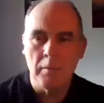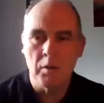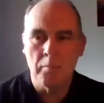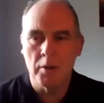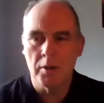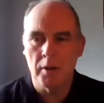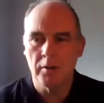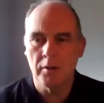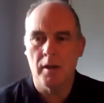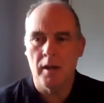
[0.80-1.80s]
Bernard
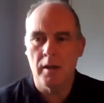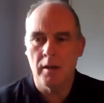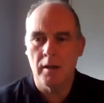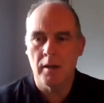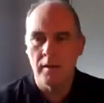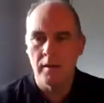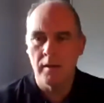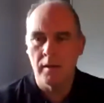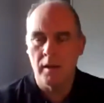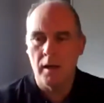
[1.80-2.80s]
Hunt, and
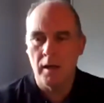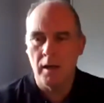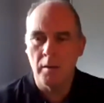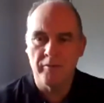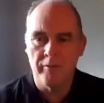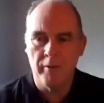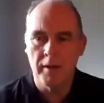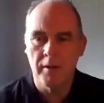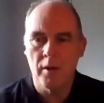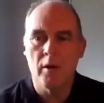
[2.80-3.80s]
I am a
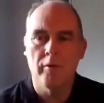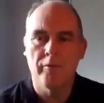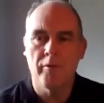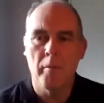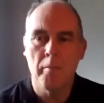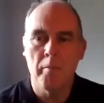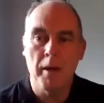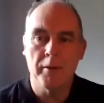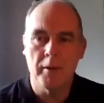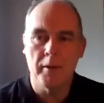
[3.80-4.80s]
friend of Beth
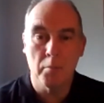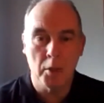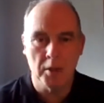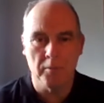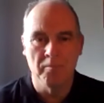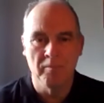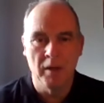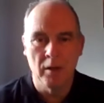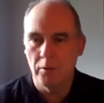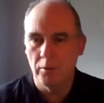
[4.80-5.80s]
and Graham Burton,
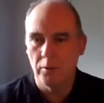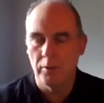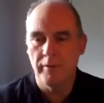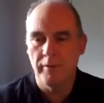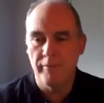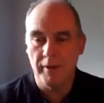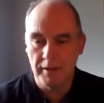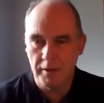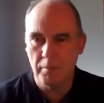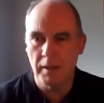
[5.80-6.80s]
who
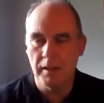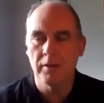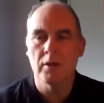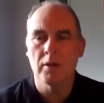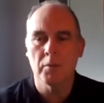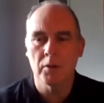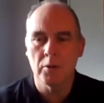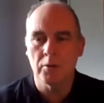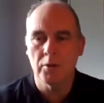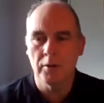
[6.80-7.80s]
invited me to come and
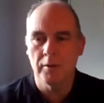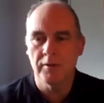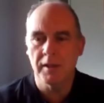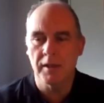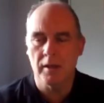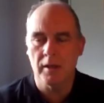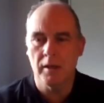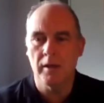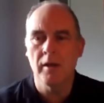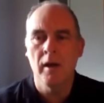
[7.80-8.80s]
talk to you this
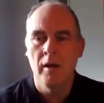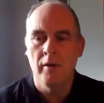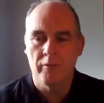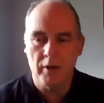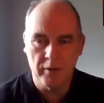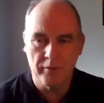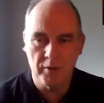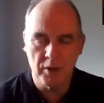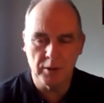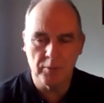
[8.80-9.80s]
Sunday for Action for
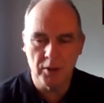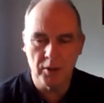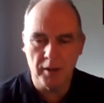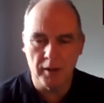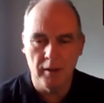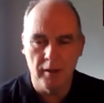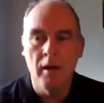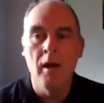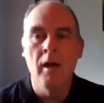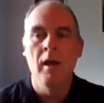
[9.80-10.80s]
Children Sunday.
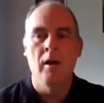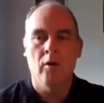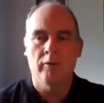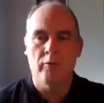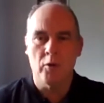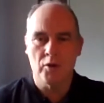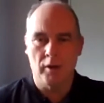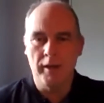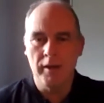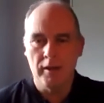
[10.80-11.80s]

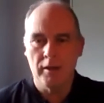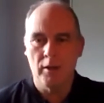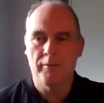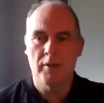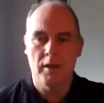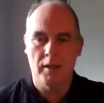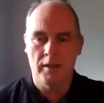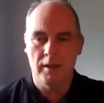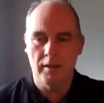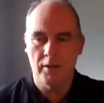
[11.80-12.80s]
Unfortunately,
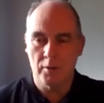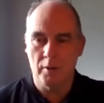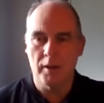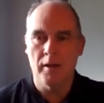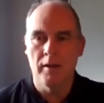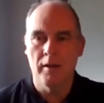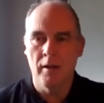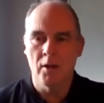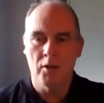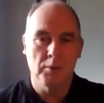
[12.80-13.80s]
COVID-19 has struck,
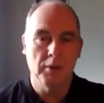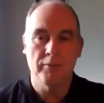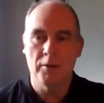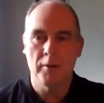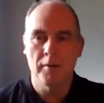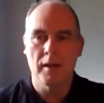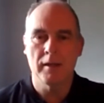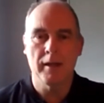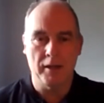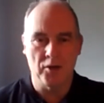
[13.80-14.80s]
so we'll have to do that
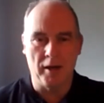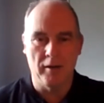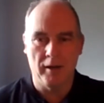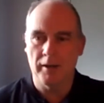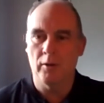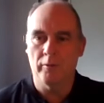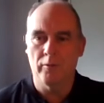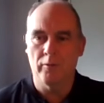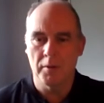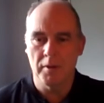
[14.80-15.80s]
next year, and I look
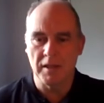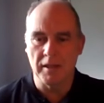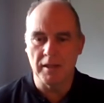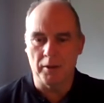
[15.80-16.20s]
forward to meeting you.